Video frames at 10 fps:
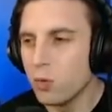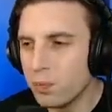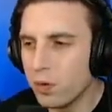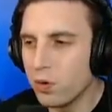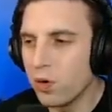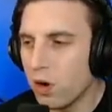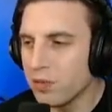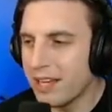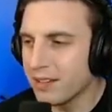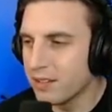will pull all
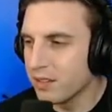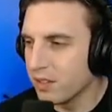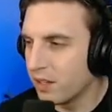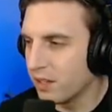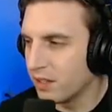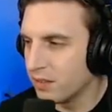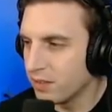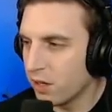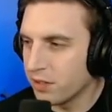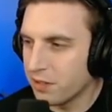
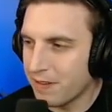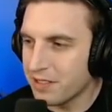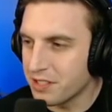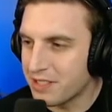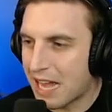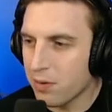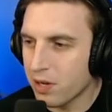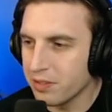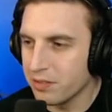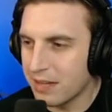the defenders down
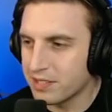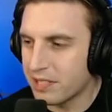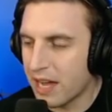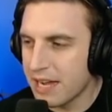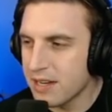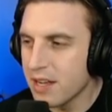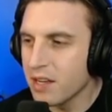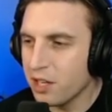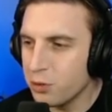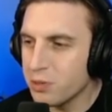on the left side,
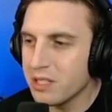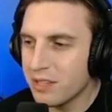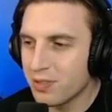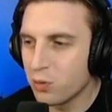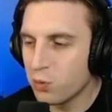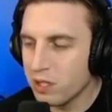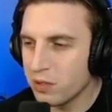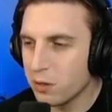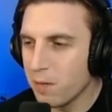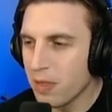and you can hit the
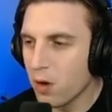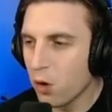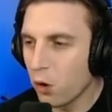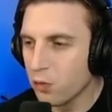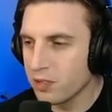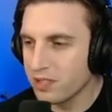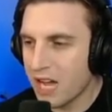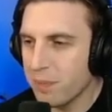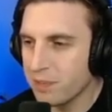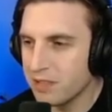wheel over the
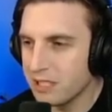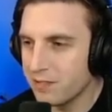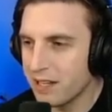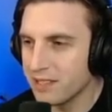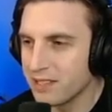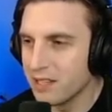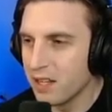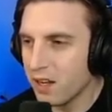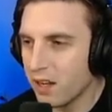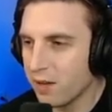top of the defense
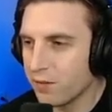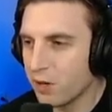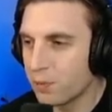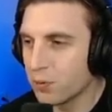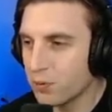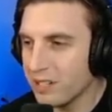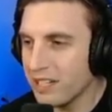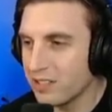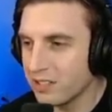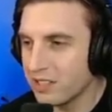for a
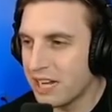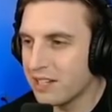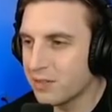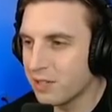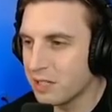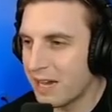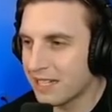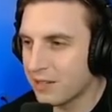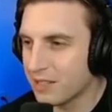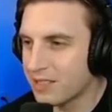pretty good gain to your running
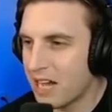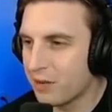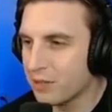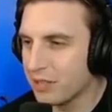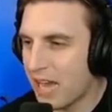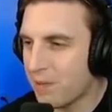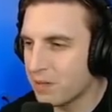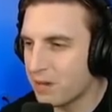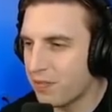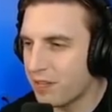back. Now, it's not really
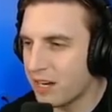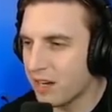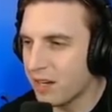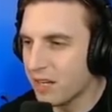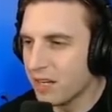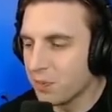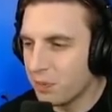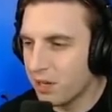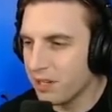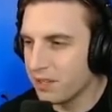happening right there,
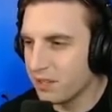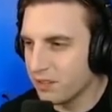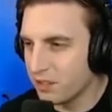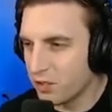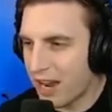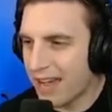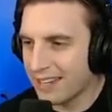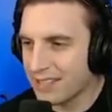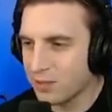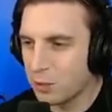but the
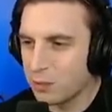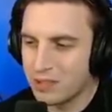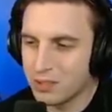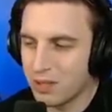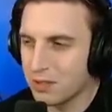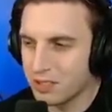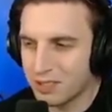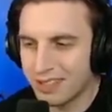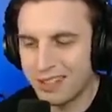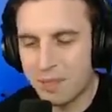drag is open, so I'll
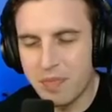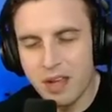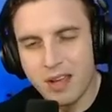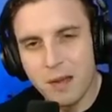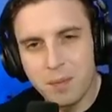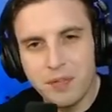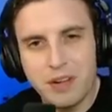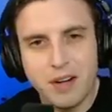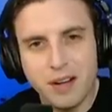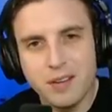just hit him. But
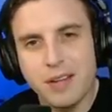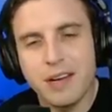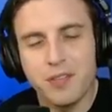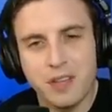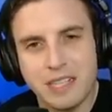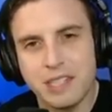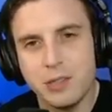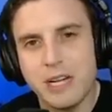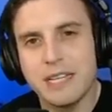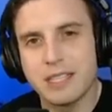there are a lot of things that
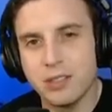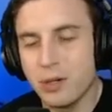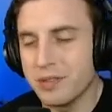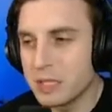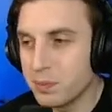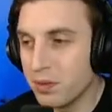you guys can do on this